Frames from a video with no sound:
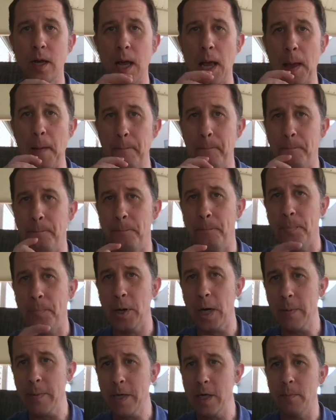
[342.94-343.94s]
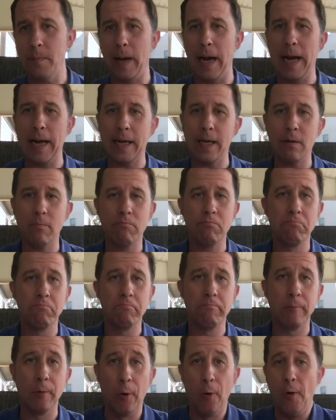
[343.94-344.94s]
and put them in your pocket,
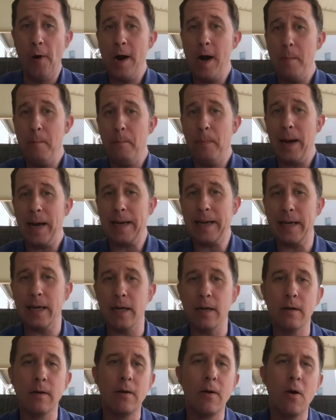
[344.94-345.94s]
or in a bucket,